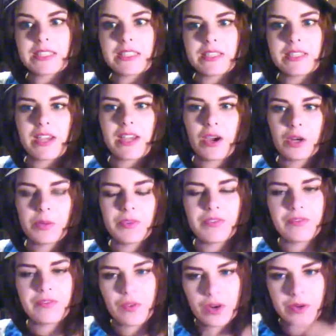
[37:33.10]
since our
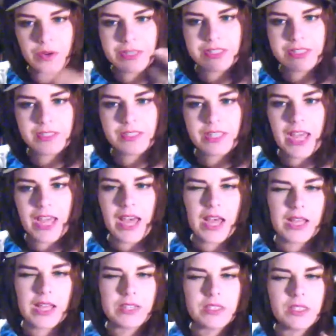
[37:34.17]
performance
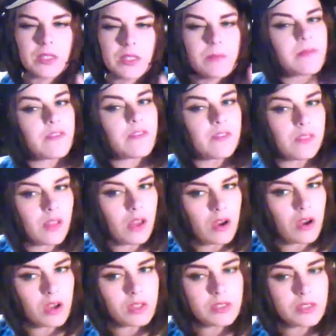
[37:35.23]
had some
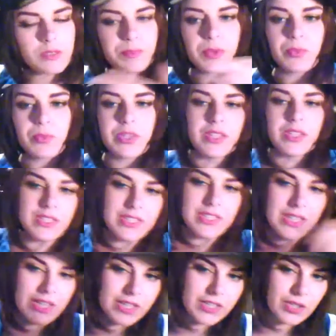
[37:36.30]
flaws, but we
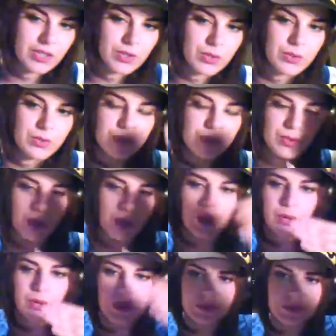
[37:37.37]
continued
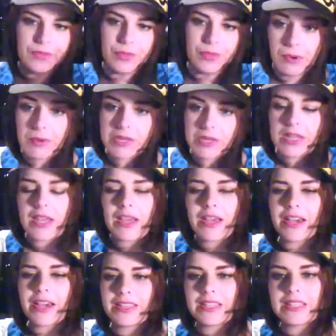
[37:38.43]
through it,
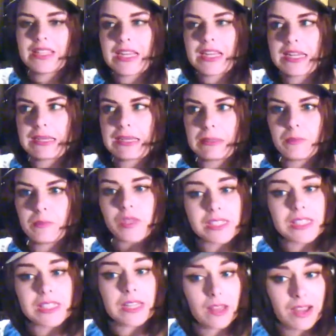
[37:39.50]
I think that helped
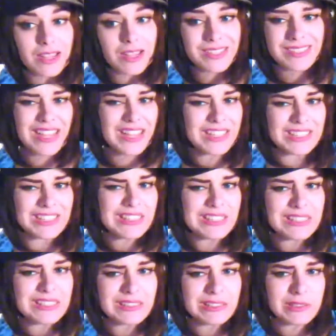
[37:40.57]
us a lot,
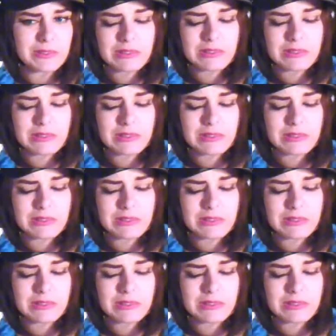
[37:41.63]
actually. So